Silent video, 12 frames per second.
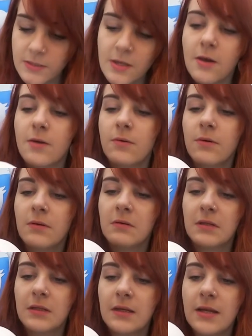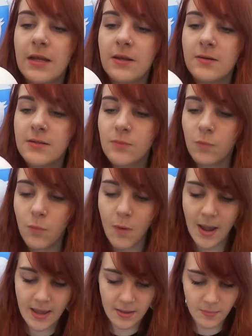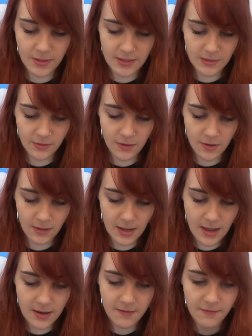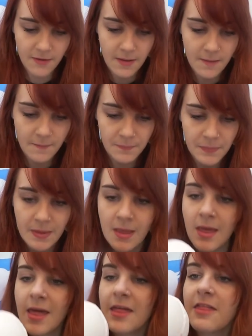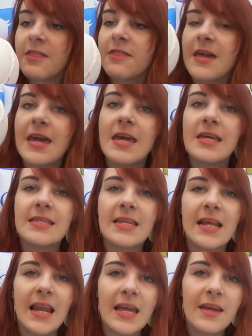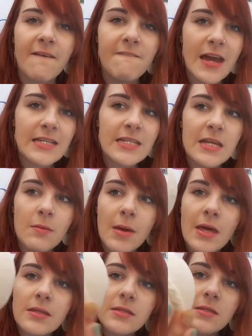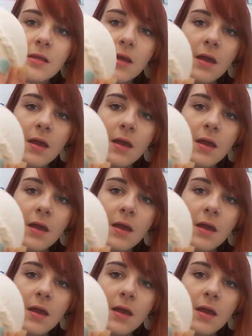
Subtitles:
So it looks white, but it's got kind of things in it, like confetti bits.